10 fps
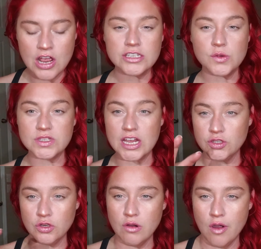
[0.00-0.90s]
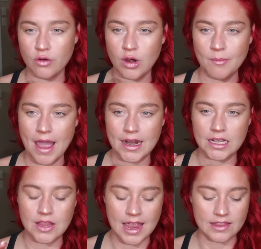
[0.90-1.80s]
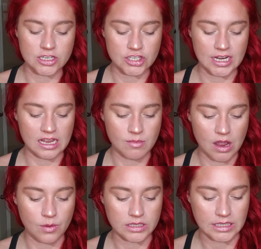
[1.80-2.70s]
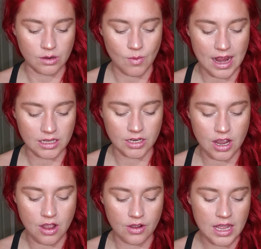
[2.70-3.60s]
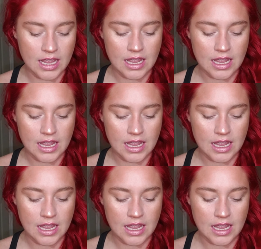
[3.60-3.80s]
So it was that duo chromatic line that she came out with like a while ago.